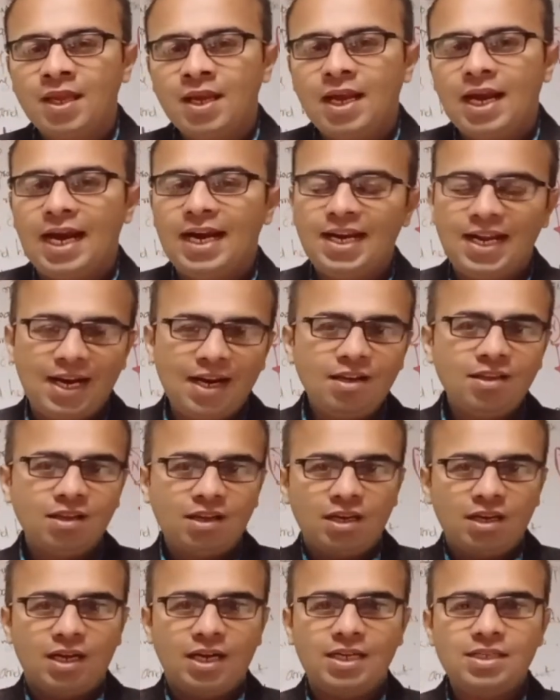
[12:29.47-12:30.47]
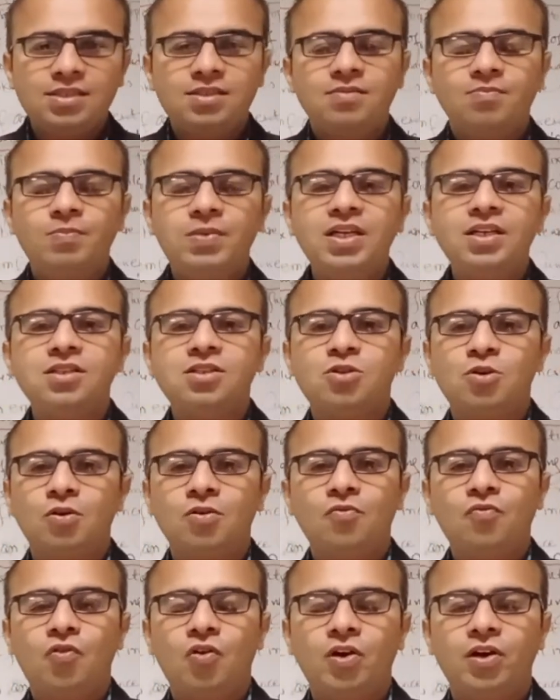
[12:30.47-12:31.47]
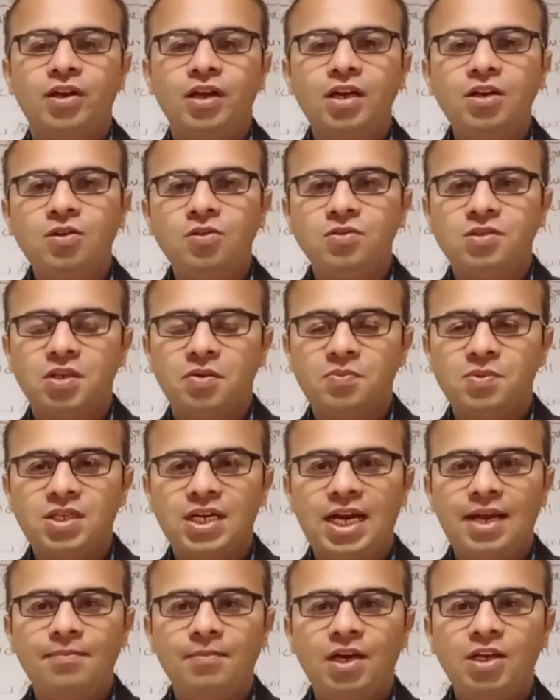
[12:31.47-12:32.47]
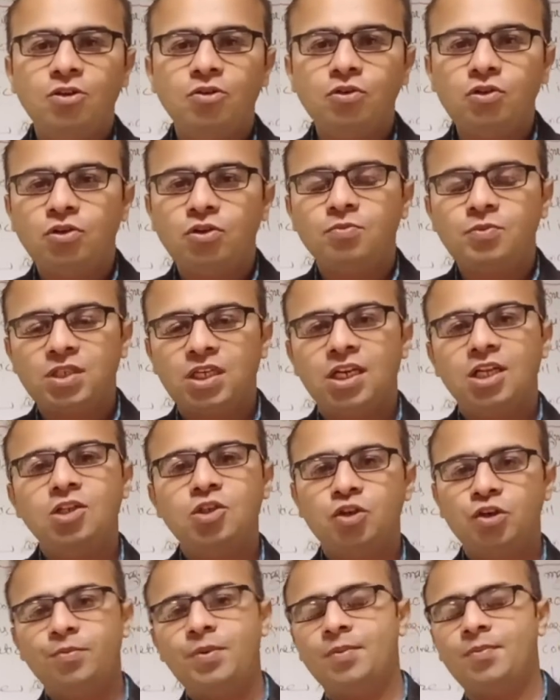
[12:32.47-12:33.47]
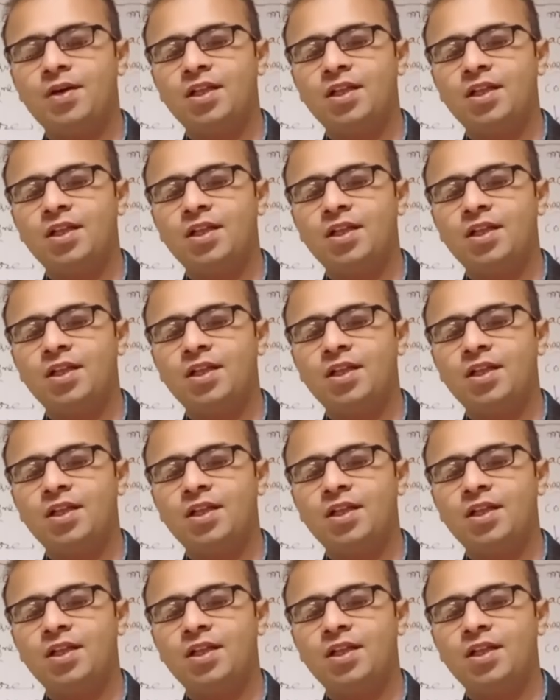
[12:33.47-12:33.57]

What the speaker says: And at the last, please don't forget to subscribe my YouTube channel Shoaib